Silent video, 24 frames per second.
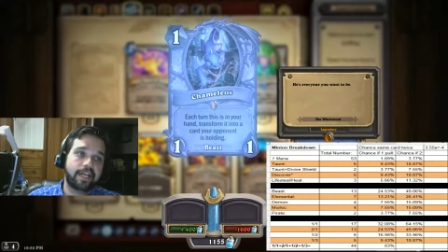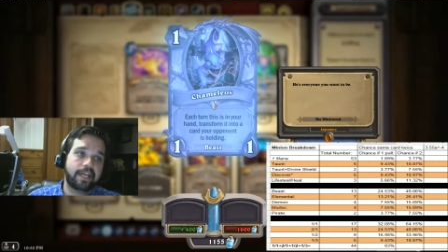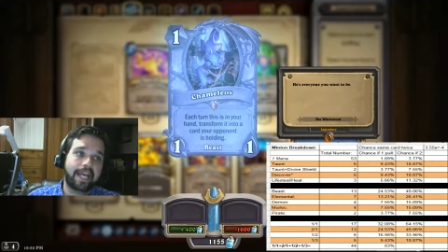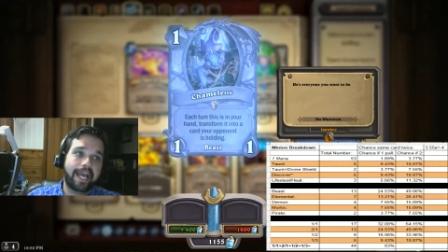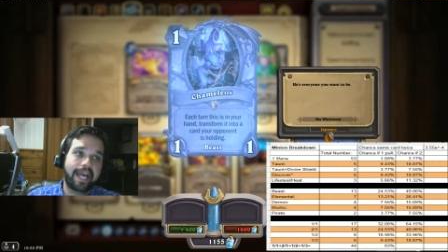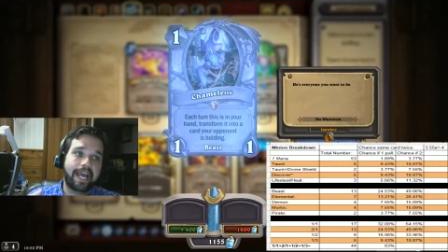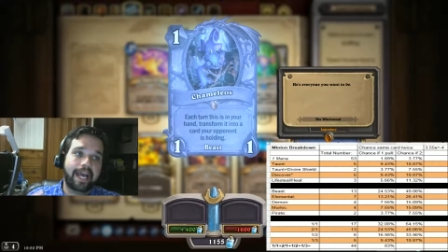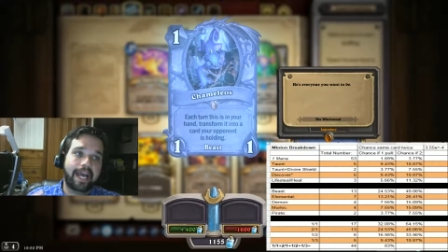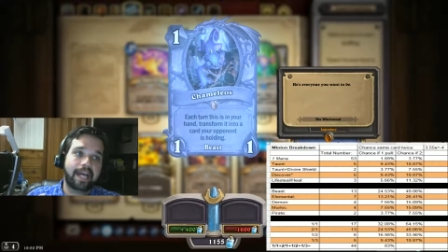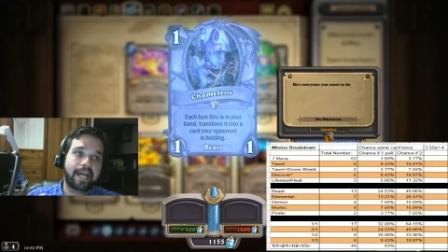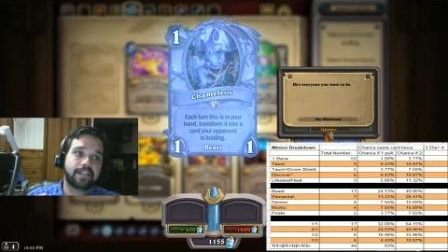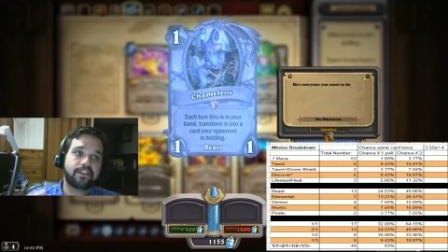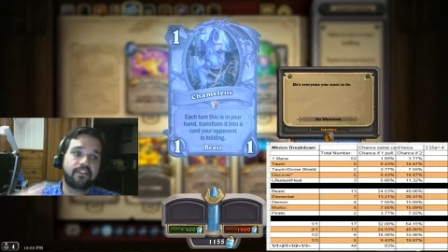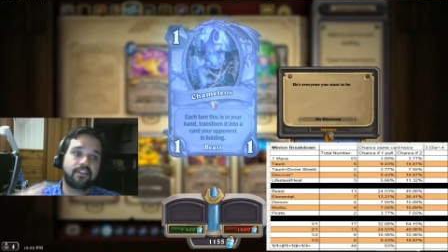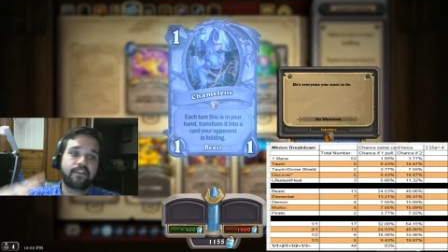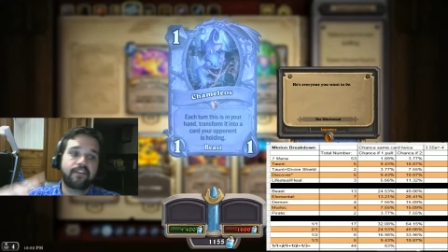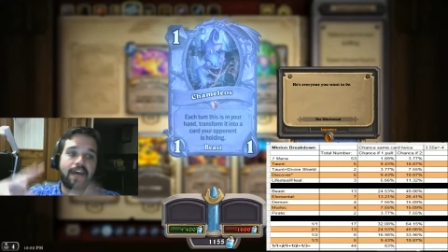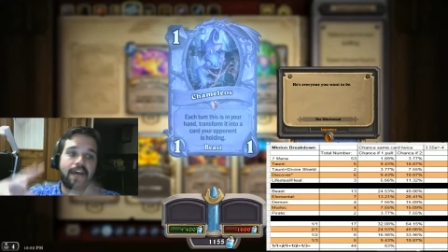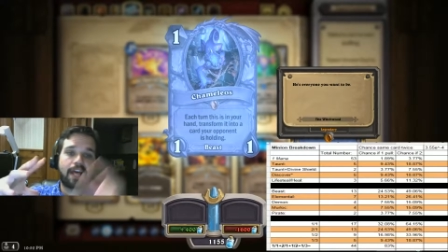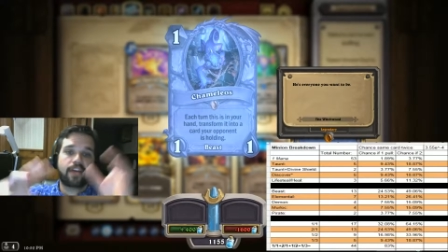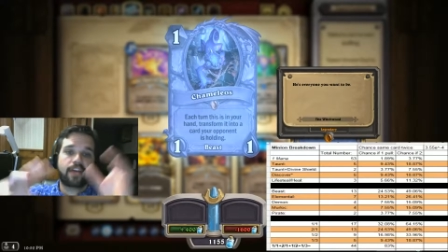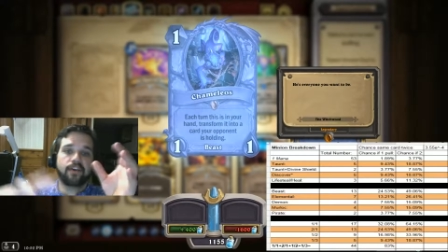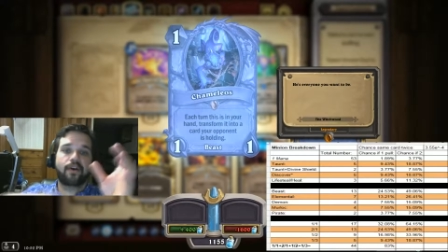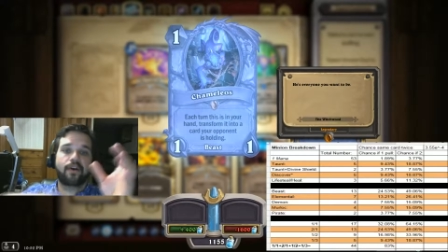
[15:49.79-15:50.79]
as a
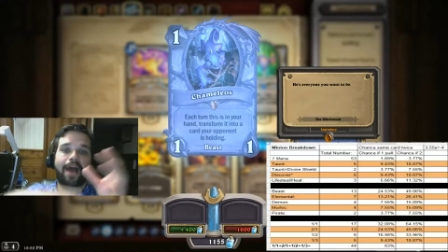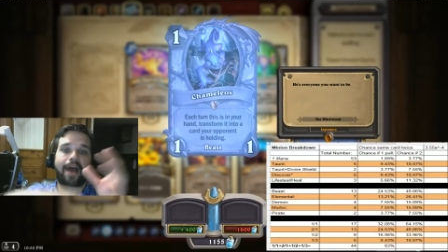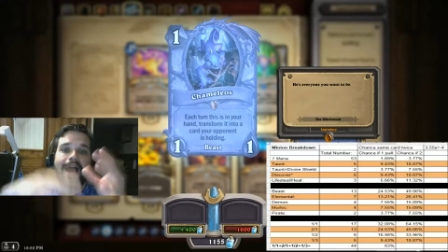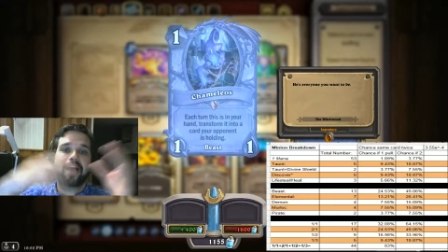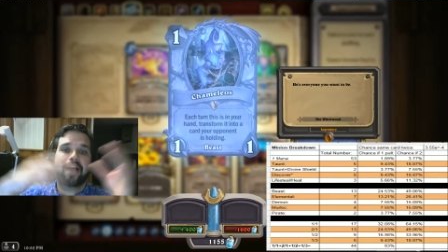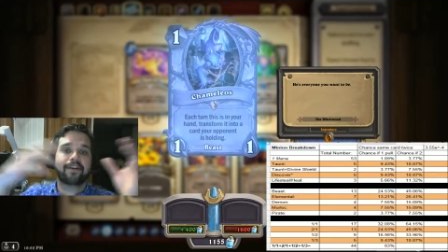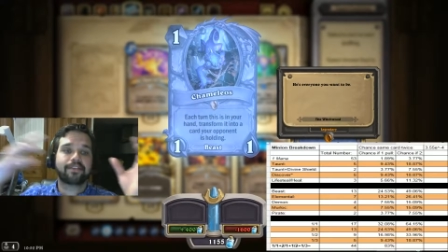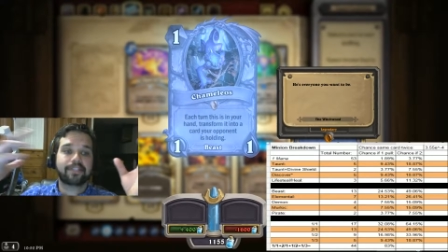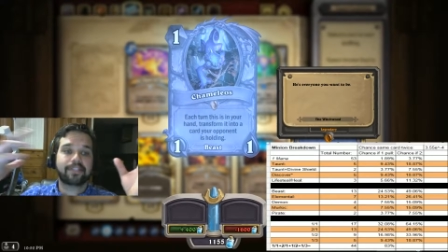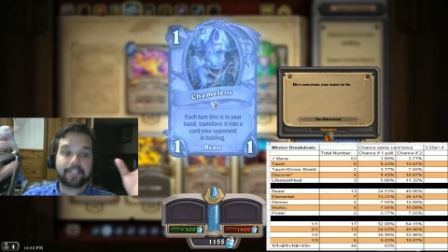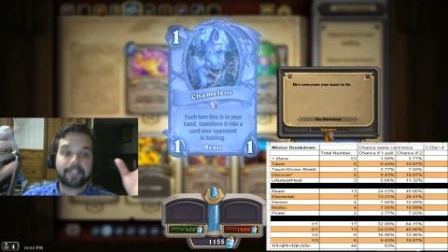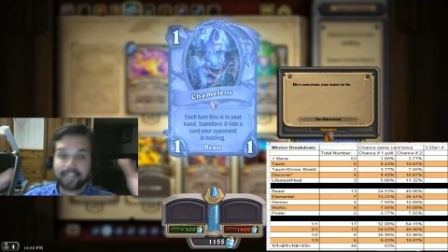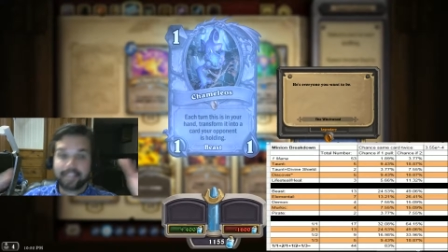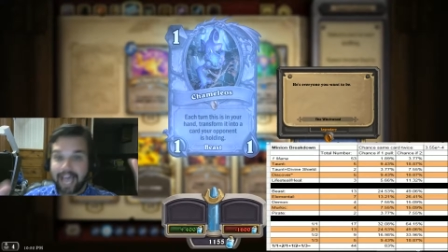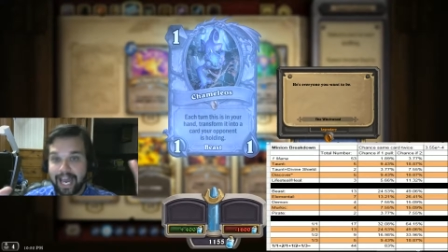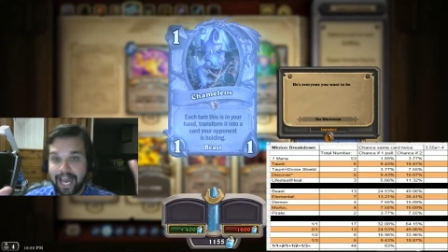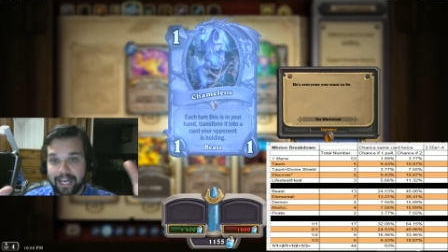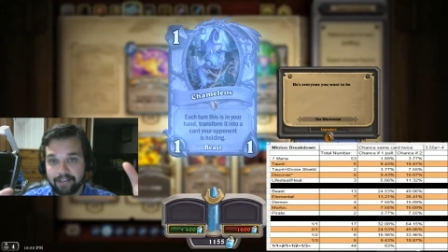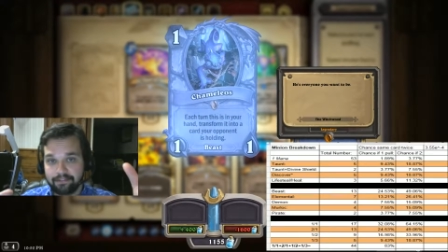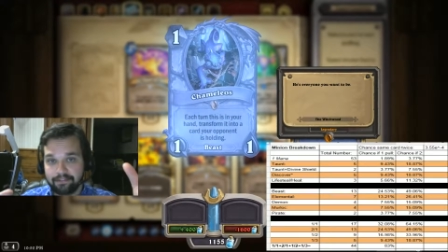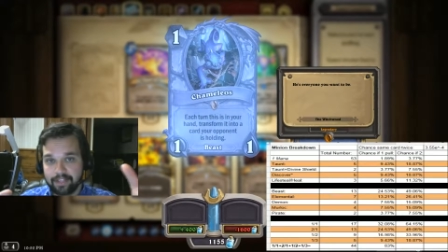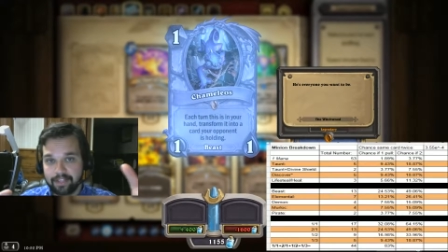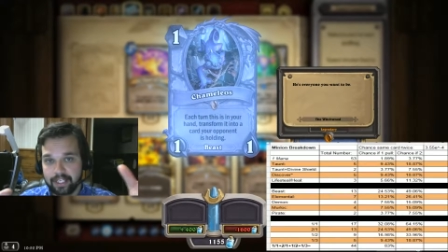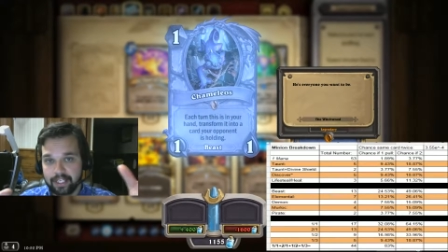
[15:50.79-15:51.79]
value outside
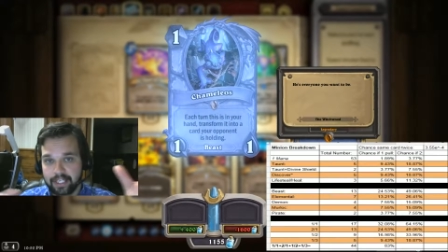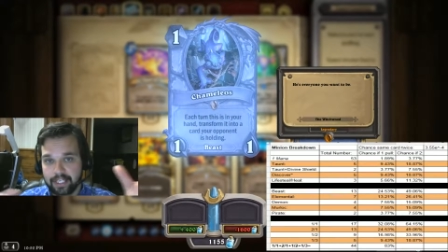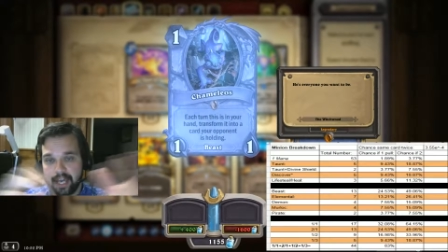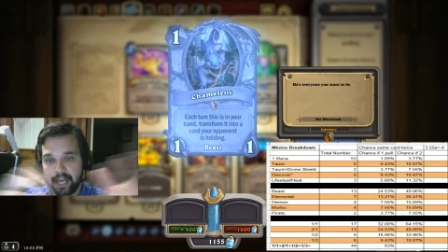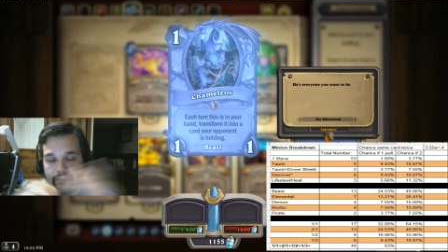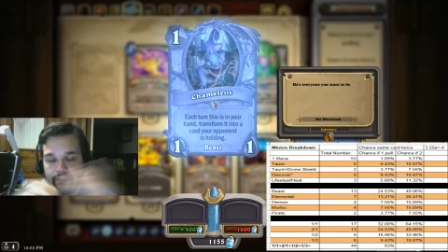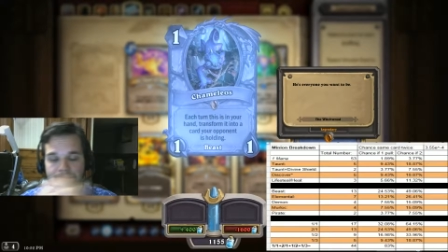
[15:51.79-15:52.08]
of the game.